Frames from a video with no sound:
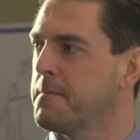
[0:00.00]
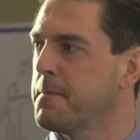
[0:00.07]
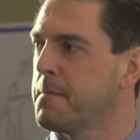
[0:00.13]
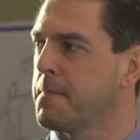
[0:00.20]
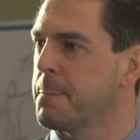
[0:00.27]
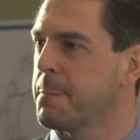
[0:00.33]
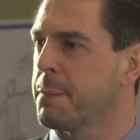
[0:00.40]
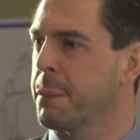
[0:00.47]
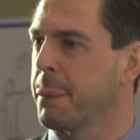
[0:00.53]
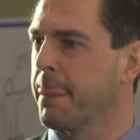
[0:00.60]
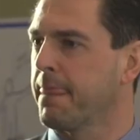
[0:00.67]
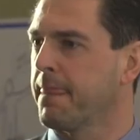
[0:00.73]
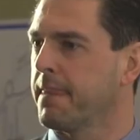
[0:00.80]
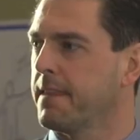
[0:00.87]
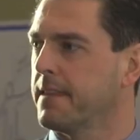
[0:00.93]

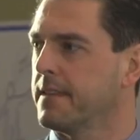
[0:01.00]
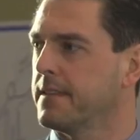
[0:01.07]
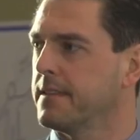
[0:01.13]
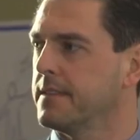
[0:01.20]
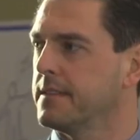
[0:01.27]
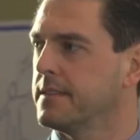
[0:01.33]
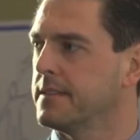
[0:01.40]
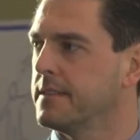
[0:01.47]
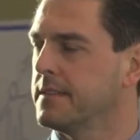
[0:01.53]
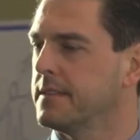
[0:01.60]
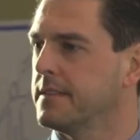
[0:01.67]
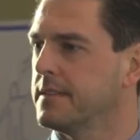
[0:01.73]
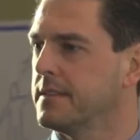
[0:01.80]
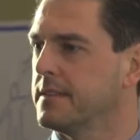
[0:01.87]
(no one is talking)